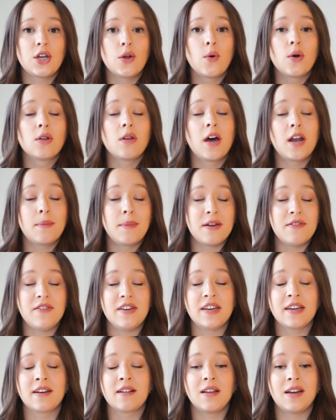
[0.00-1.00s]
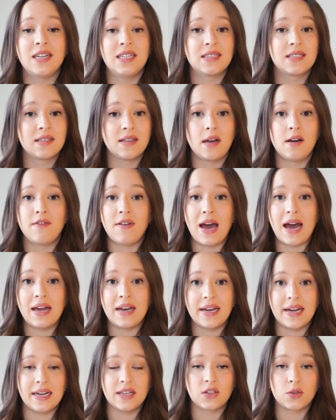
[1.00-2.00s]
know a lot of my vegan clients love
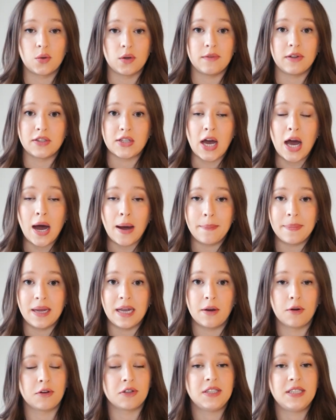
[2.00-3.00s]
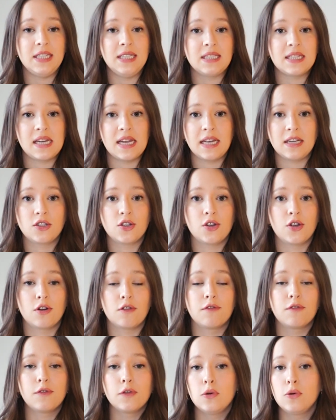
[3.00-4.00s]
adding as sort of a topping or seasoning to their
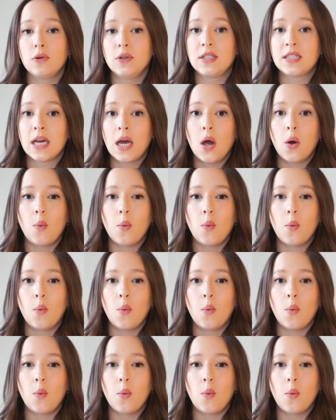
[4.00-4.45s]
foods.